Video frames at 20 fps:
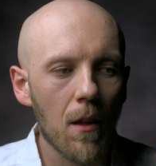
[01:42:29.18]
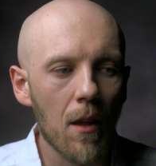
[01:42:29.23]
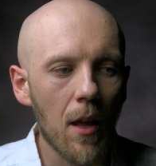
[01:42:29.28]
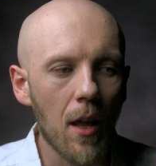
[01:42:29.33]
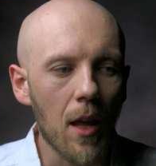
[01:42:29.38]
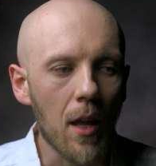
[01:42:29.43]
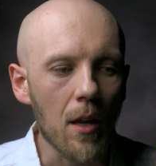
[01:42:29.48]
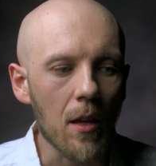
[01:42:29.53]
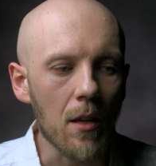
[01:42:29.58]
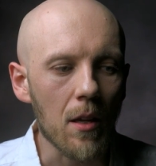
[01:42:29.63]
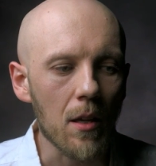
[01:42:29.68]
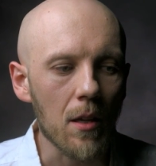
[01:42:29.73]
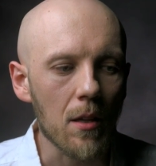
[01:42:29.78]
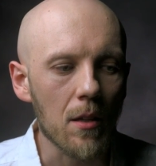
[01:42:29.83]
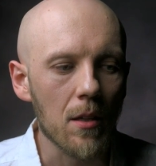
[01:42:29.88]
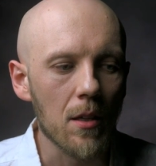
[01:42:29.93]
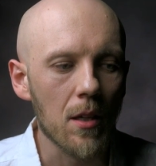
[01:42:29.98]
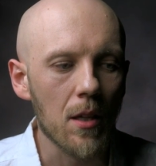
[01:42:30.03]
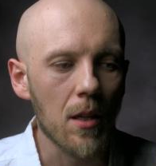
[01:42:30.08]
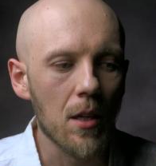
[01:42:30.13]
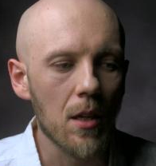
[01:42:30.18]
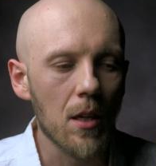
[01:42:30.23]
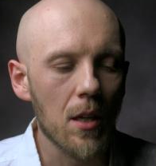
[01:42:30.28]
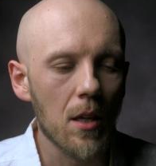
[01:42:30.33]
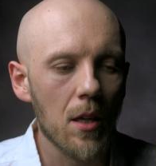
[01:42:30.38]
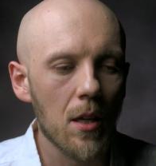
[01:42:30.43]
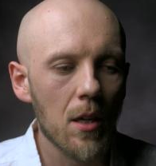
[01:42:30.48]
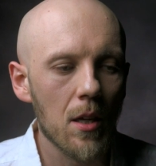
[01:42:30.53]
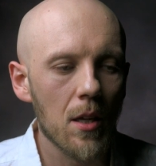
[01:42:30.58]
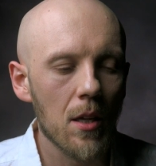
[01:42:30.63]
and
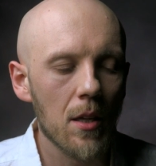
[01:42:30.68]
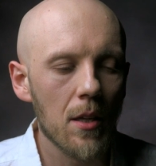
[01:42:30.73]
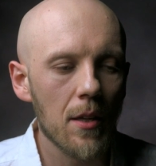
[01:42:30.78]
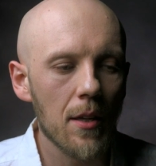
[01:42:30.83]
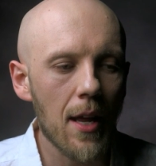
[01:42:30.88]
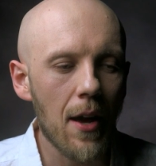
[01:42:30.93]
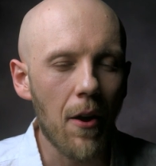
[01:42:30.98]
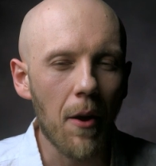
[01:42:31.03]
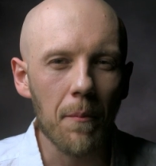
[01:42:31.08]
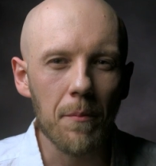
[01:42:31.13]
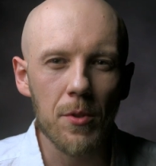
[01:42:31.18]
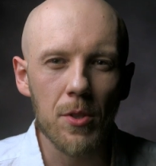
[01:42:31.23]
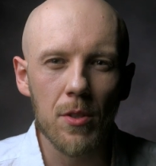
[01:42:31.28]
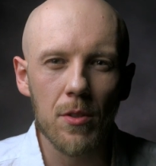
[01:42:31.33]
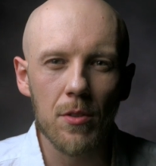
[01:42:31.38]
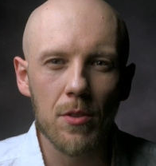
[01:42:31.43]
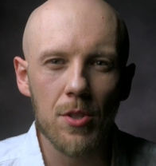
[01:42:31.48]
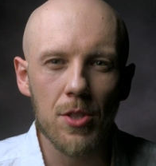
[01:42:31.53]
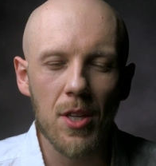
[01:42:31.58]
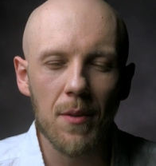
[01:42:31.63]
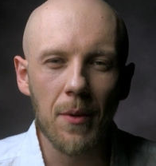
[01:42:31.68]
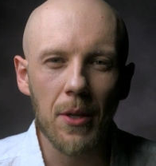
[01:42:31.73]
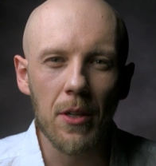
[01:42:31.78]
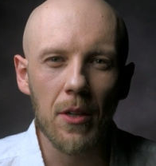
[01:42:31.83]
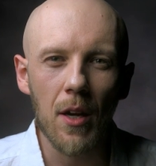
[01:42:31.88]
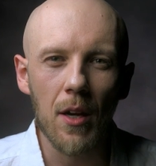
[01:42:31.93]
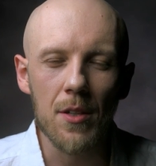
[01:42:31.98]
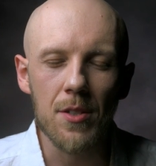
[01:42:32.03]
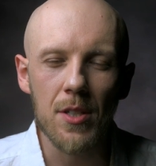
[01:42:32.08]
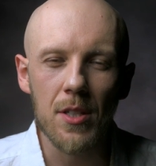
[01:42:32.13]
now I'm to some
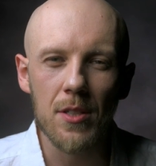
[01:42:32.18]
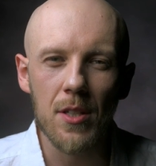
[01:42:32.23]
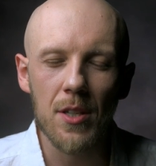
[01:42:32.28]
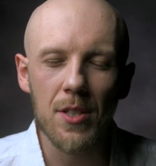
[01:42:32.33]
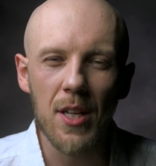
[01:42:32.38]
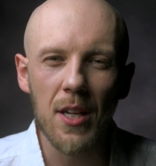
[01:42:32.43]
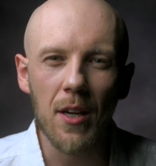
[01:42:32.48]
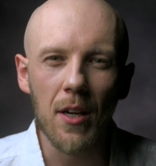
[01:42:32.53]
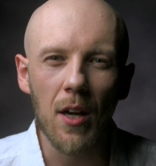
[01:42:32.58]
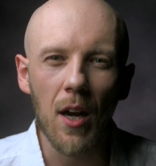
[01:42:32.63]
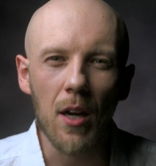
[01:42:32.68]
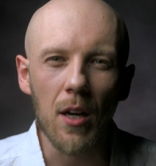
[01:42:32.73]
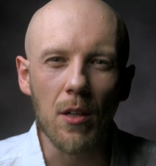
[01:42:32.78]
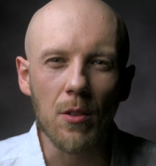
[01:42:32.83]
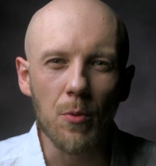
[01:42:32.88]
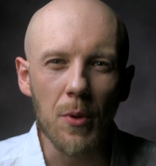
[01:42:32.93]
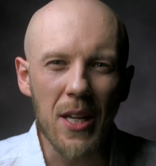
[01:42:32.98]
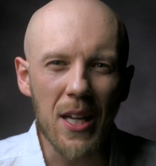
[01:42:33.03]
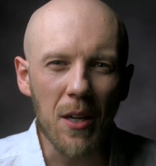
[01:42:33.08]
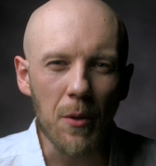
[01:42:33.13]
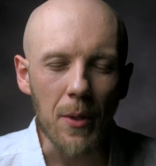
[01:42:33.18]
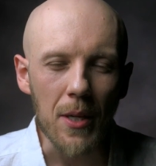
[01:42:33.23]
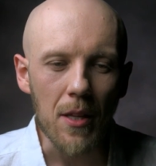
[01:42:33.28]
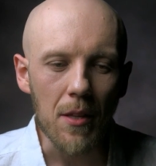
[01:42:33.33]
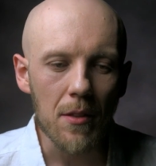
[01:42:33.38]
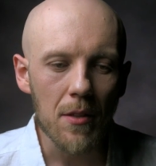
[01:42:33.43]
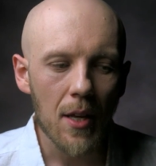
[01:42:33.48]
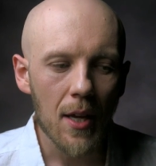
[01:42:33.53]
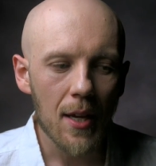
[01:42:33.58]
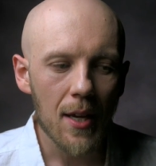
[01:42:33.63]
extent agreeing
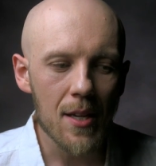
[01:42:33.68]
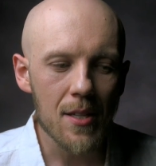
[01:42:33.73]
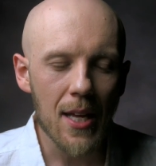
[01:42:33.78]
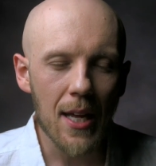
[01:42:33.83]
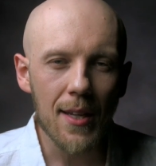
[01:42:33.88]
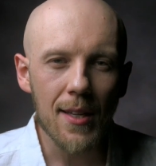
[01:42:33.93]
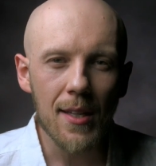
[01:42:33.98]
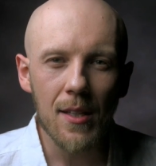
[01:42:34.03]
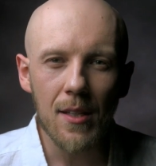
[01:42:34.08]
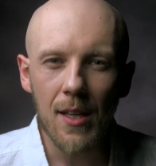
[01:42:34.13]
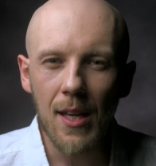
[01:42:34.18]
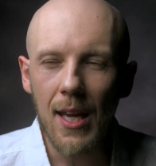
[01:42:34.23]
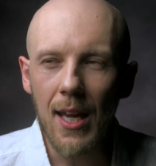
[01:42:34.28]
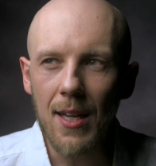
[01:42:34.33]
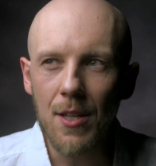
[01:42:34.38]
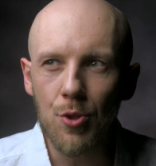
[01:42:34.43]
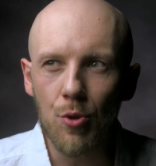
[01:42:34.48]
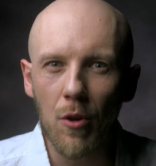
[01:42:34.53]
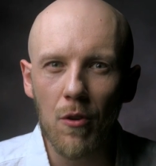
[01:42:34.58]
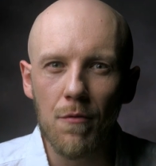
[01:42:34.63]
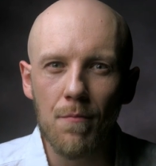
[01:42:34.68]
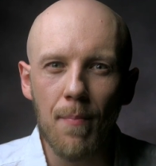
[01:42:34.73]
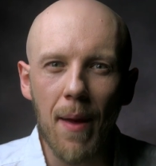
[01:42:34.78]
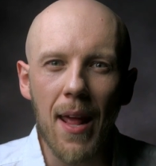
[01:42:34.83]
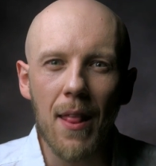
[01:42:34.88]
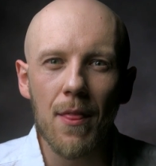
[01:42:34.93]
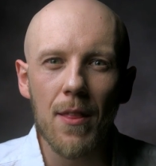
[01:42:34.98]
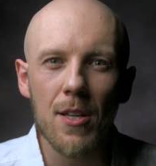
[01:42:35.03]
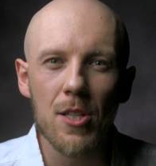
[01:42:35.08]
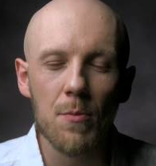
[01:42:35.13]
with is that he has sort of
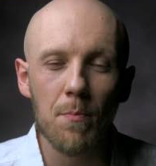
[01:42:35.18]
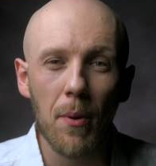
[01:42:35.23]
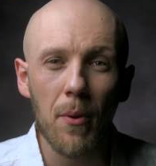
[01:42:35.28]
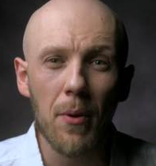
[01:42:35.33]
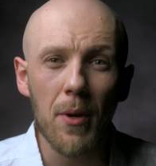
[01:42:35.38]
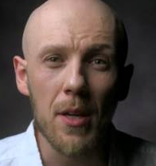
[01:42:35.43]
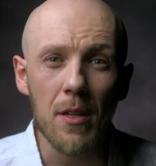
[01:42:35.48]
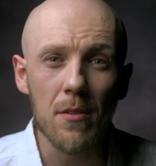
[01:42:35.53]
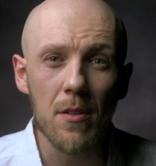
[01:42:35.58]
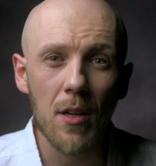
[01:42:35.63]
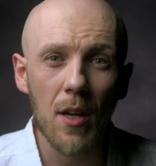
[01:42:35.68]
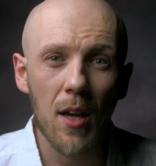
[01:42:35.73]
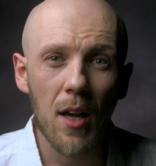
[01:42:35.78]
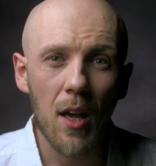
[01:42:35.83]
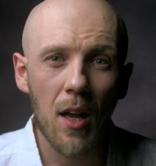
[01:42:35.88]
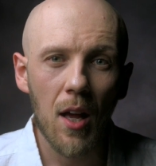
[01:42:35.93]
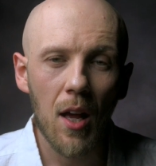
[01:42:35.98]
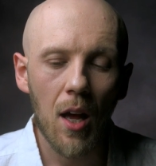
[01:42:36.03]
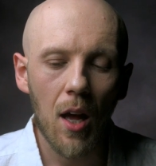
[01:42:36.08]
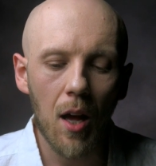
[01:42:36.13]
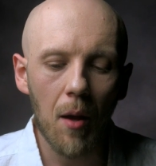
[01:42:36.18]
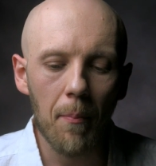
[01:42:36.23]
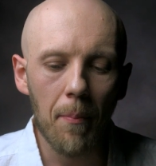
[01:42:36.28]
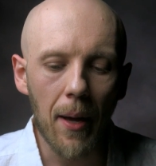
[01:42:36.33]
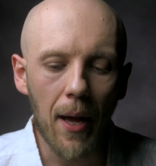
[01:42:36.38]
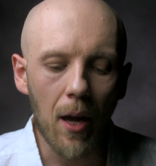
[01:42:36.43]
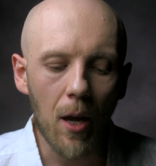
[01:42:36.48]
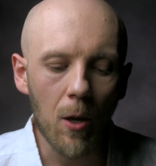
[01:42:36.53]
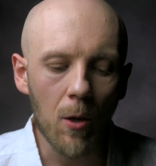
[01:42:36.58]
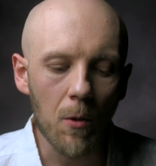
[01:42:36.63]
made this point
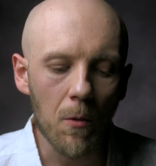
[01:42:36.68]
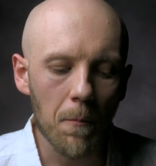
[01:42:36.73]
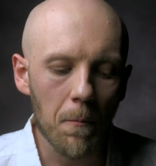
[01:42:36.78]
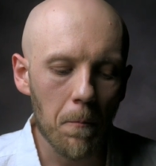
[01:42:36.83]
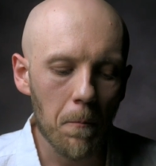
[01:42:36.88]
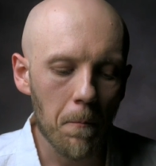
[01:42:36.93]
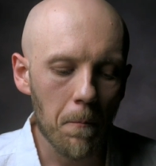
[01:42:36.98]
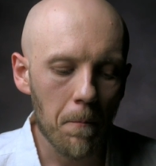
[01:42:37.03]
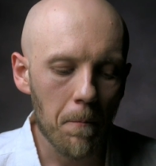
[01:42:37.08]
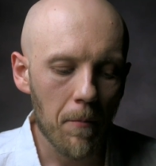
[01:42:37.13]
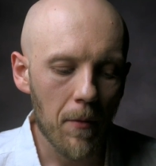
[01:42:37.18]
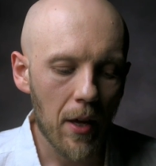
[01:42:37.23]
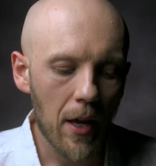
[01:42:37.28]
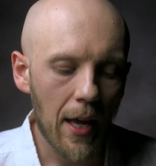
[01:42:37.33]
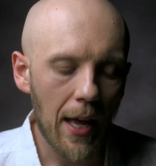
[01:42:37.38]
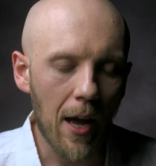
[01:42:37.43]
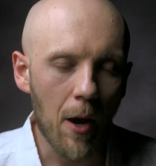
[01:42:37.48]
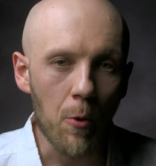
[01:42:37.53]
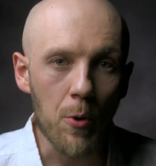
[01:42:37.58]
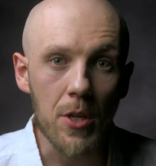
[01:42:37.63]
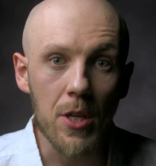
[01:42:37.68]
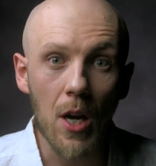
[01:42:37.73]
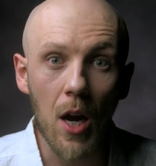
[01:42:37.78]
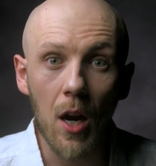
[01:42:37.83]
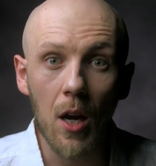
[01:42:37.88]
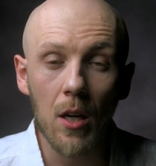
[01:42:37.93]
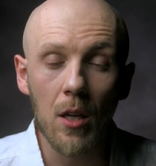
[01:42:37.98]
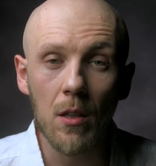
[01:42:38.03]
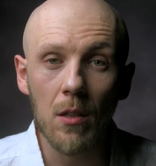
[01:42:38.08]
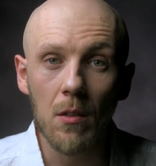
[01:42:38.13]
about how
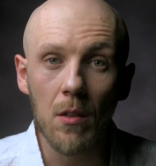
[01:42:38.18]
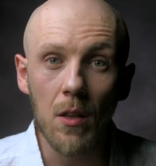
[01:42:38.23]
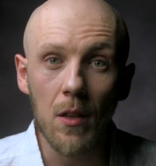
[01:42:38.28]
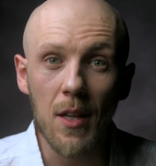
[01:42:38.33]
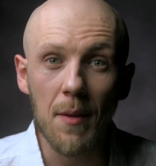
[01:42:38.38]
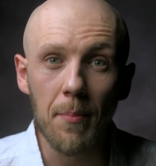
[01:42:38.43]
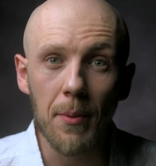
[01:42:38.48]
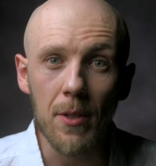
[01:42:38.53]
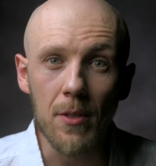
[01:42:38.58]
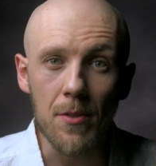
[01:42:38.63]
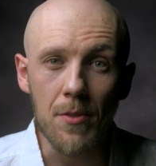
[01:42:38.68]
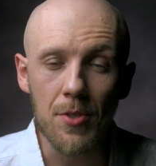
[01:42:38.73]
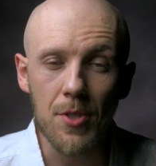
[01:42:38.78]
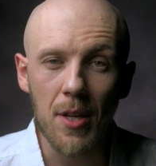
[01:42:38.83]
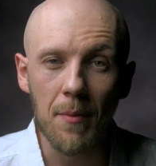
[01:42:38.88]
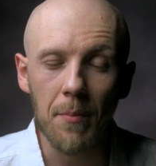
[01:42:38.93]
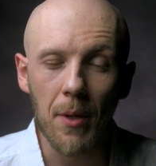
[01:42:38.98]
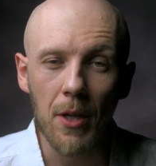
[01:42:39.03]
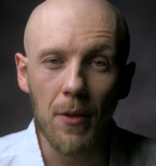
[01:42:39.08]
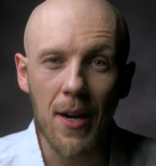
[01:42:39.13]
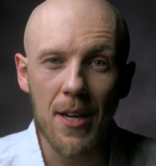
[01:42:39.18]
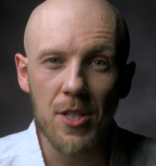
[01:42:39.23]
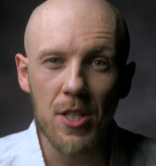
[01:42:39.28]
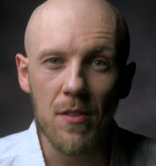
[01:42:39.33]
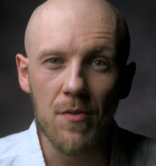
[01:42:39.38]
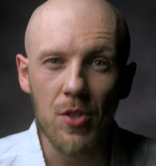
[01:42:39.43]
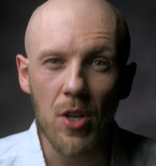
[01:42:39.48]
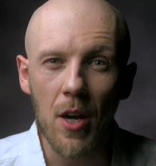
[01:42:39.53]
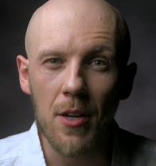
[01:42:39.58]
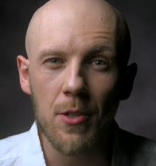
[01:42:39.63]
young liberals and
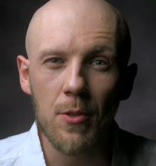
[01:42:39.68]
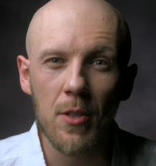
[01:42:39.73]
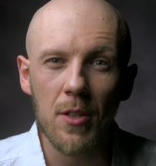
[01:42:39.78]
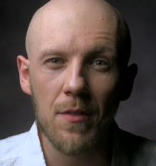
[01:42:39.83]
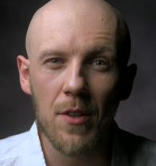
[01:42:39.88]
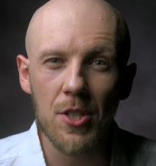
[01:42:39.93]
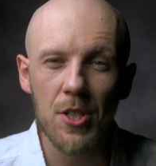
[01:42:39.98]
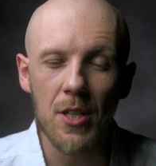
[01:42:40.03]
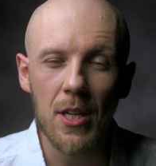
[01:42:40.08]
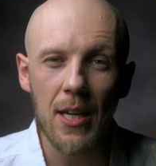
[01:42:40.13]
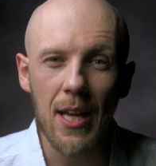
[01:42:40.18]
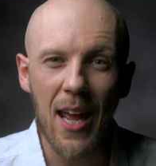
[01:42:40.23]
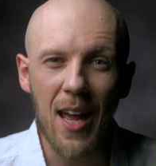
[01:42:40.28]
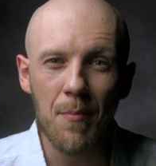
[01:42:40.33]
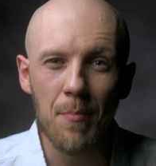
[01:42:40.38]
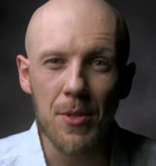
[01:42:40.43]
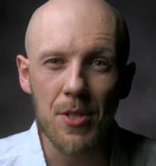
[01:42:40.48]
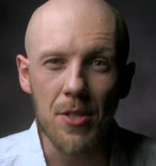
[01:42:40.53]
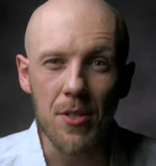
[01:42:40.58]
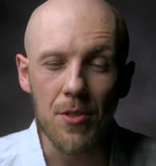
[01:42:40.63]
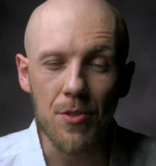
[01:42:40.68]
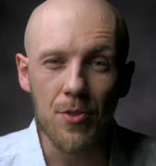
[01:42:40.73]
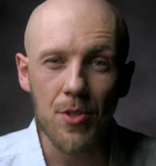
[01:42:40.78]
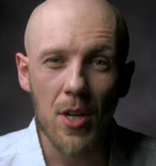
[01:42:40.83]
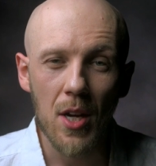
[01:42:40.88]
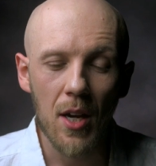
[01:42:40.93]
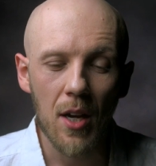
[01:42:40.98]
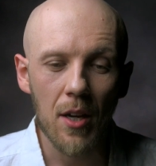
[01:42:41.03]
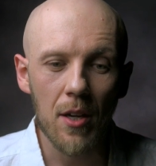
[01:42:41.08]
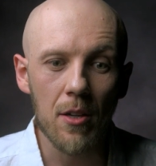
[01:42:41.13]
progressives on university campuses,
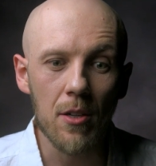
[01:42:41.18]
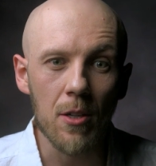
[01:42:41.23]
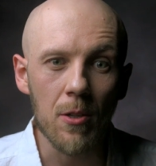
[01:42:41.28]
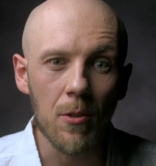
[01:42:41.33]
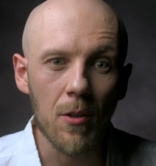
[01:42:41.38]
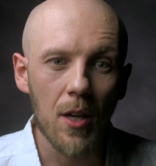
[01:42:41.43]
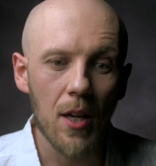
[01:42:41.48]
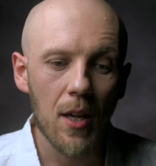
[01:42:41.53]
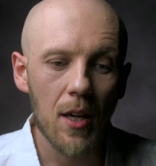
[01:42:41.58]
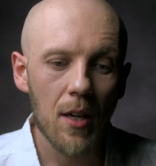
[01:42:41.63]
you know,